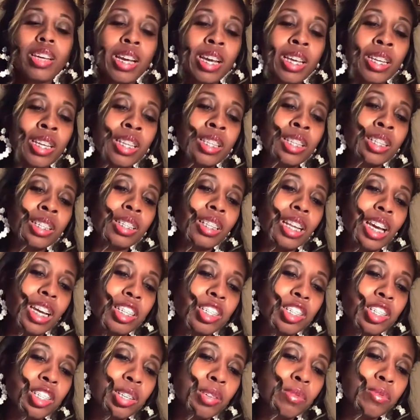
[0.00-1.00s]
And it looked
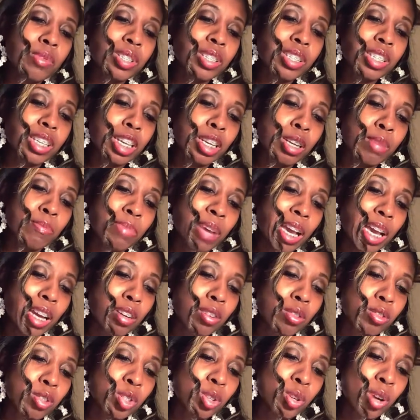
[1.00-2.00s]
like she was getting
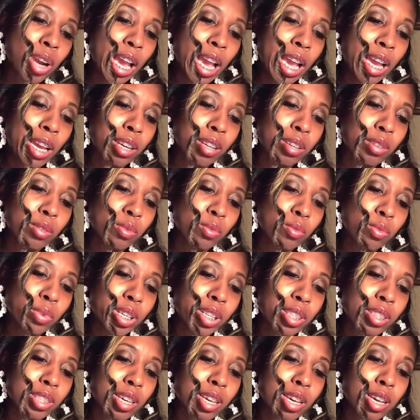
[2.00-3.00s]
back on track
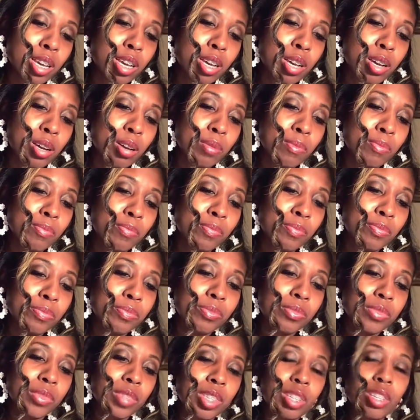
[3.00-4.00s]
with um,
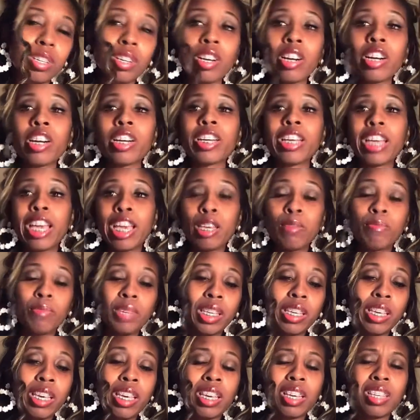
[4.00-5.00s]
her game
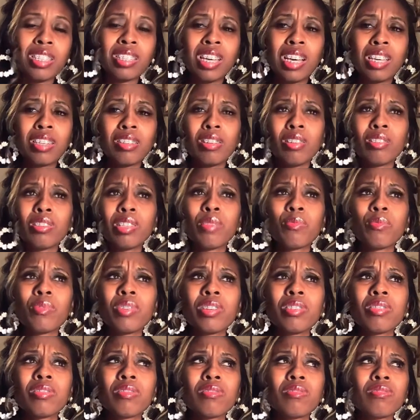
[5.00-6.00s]
again, because I know there
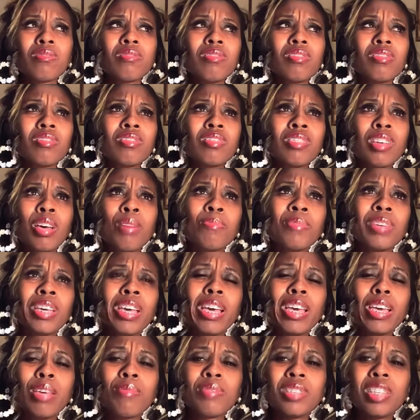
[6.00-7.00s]
were some
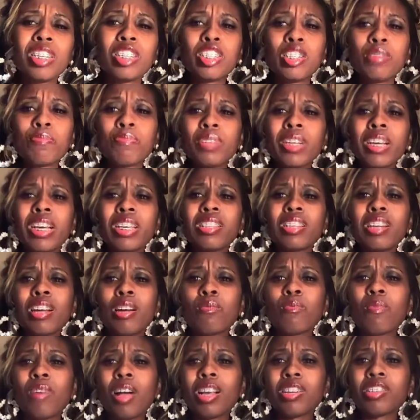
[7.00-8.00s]
games that she played that I
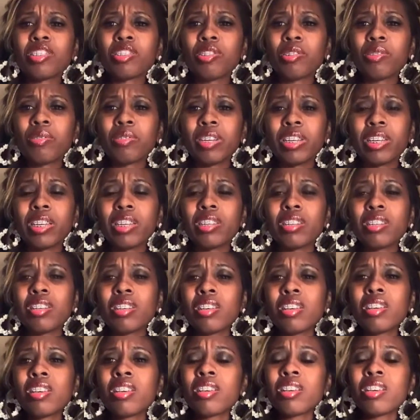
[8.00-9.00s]
watched her in
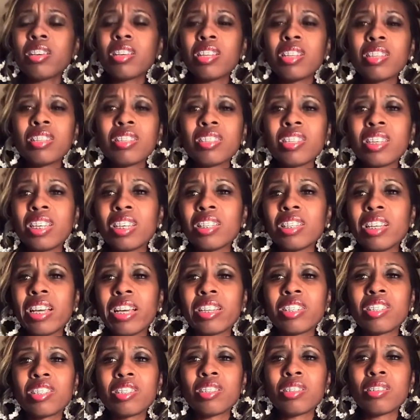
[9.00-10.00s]
and it seemed
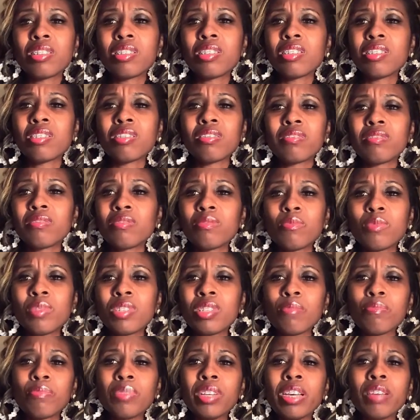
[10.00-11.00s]
like she
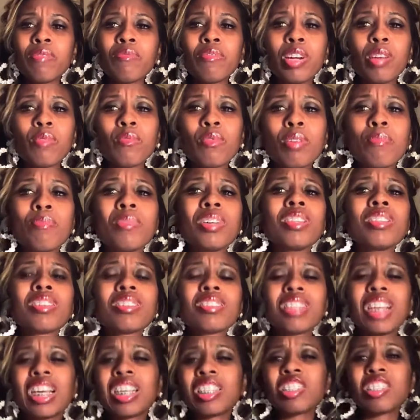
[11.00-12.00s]
wasn't playing very well. But it
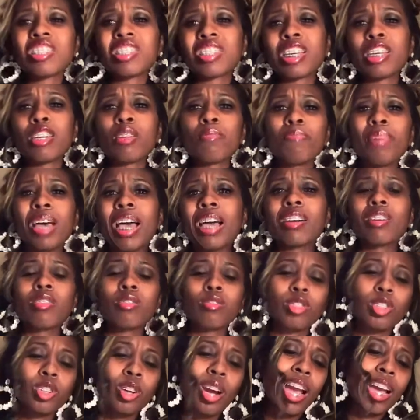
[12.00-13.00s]
looks like she's getting back
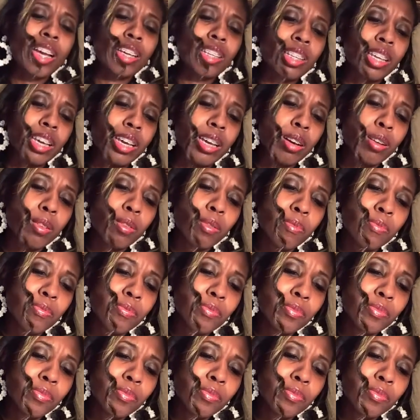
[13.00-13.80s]
on track now,